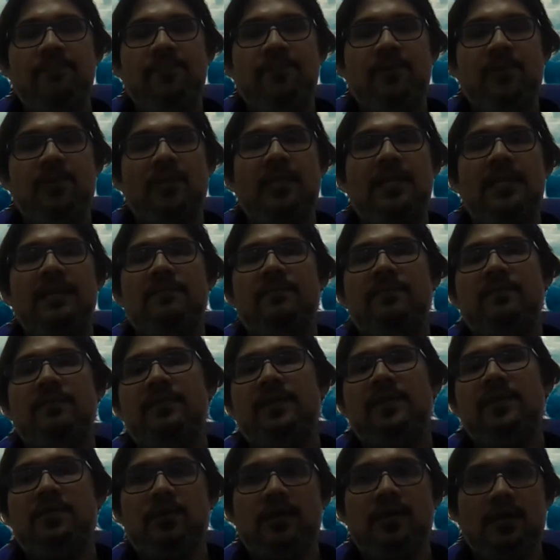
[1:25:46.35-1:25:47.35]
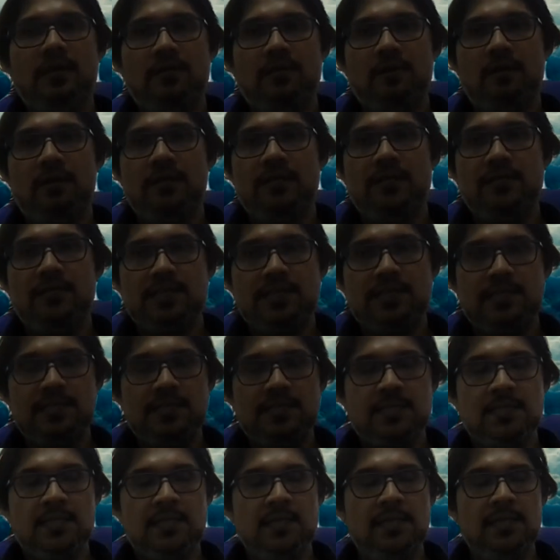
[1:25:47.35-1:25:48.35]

Not that every week You have all these tasks,